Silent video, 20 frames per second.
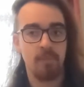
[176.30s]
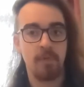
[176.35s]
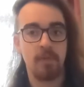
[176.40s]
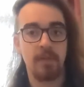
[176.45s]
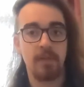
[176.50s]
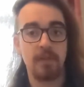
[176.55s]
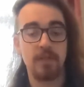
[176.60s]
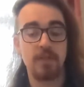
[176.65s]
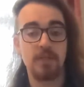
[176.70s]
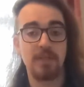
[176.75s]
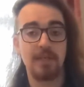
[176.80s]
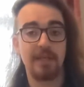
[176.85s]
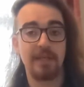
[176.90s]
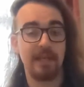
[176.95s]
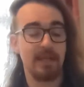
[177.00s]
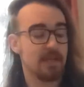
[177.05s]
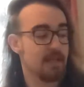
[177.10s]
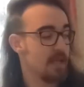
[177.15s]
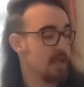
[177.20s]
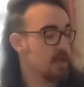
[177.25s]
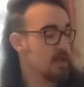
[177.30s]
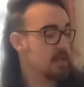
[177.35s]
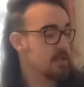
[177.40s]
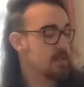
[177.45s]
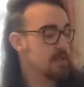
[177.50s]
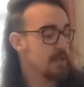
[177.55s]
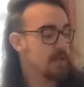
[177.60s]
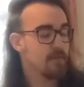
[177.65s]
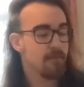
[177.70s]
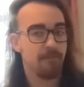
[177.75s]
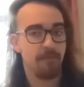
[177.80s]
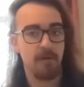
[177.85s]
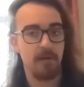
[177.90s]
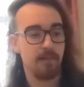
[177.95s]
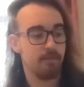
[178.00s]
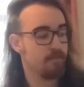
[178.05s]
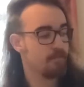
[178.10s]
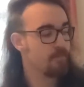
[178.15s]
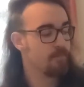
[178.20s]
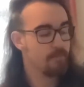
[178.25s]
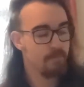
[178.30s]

Then you slide that down to the second fret,